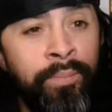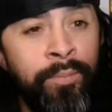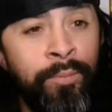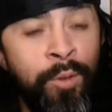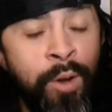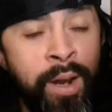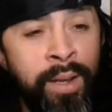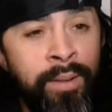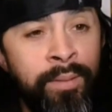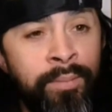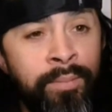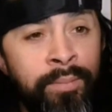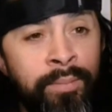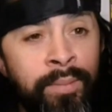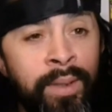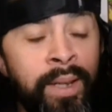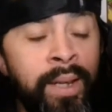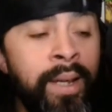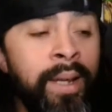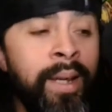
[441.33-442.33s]
right?
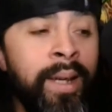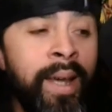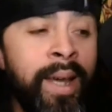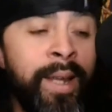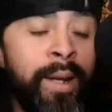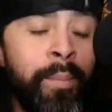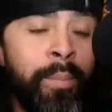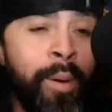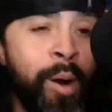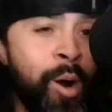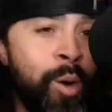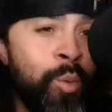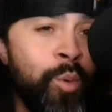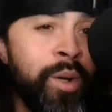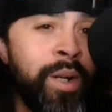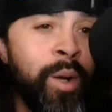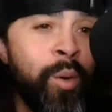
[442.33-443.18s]
And in part one,